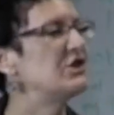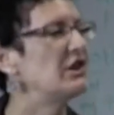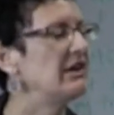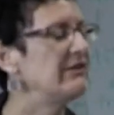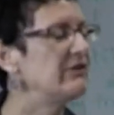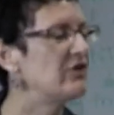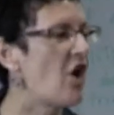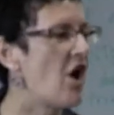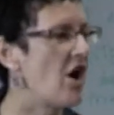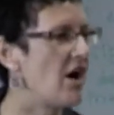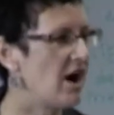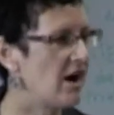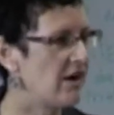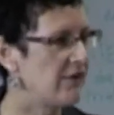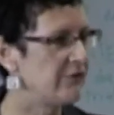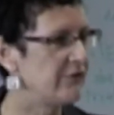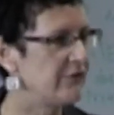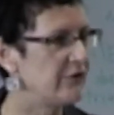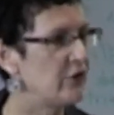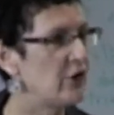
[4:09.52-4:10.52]
Journal of, Co
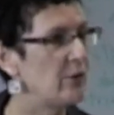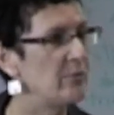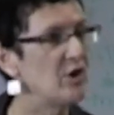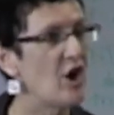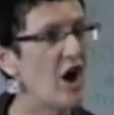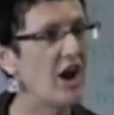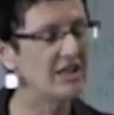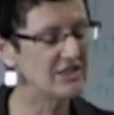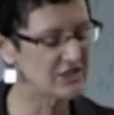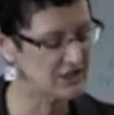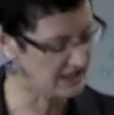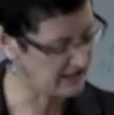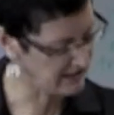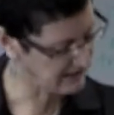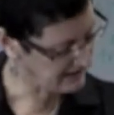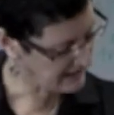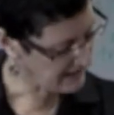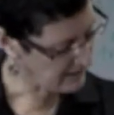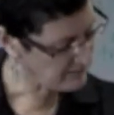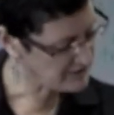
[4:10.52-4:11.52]
of Criminology
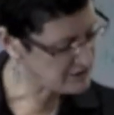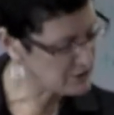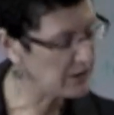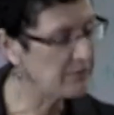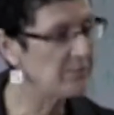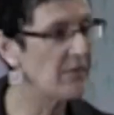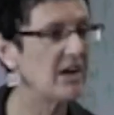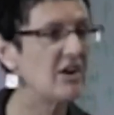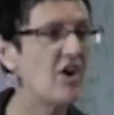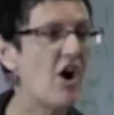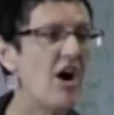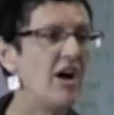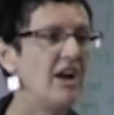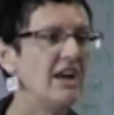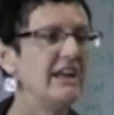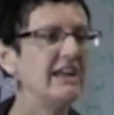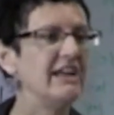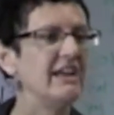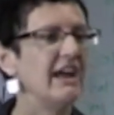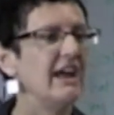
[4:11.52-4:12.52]
between my
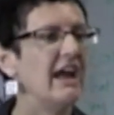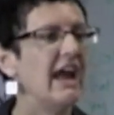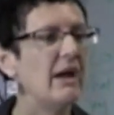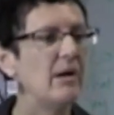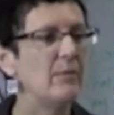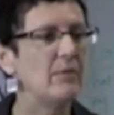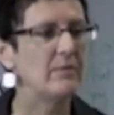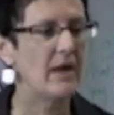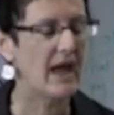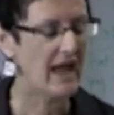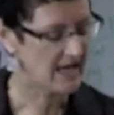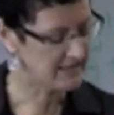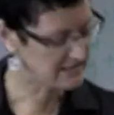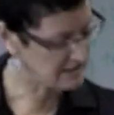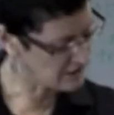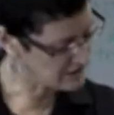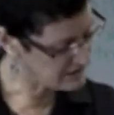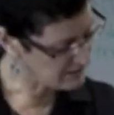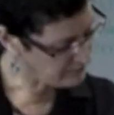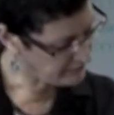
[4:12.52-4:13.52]
colleague
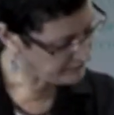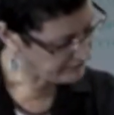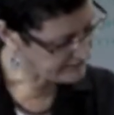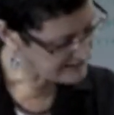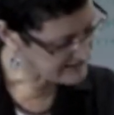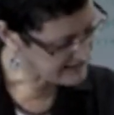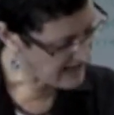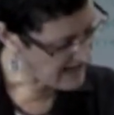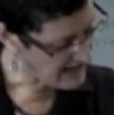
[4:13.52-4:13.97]
Associate Professor